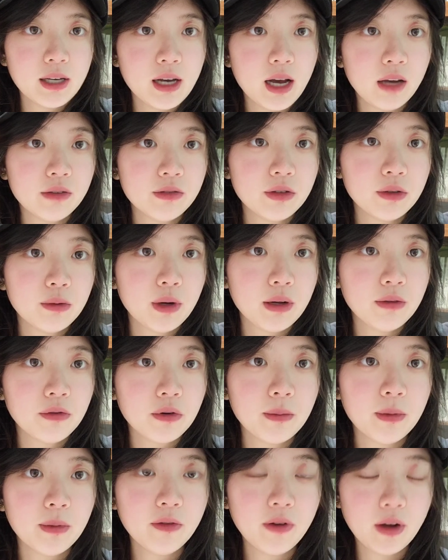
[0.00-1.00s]
Hi everyone,
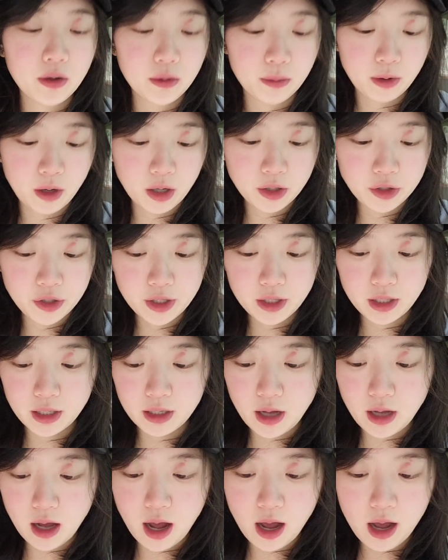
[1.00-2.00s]
for my final project,
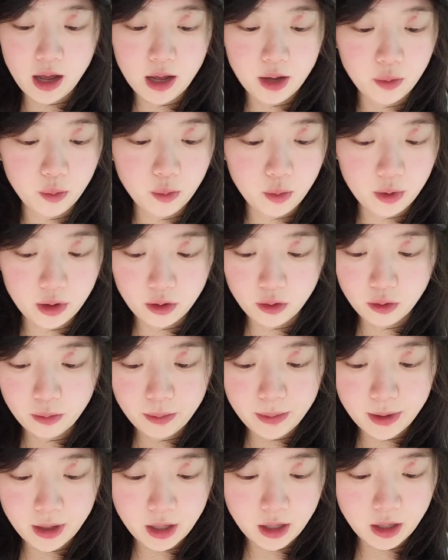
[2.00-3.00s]
I will
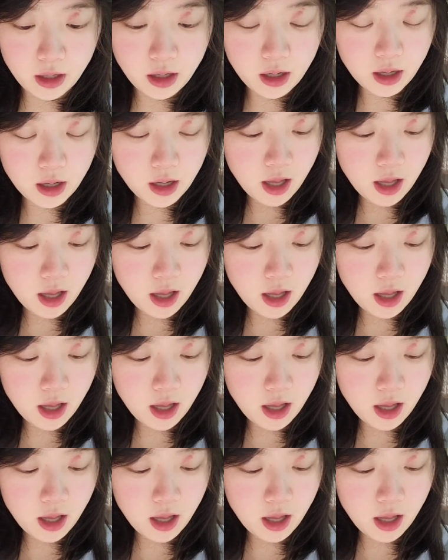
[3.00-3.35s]
be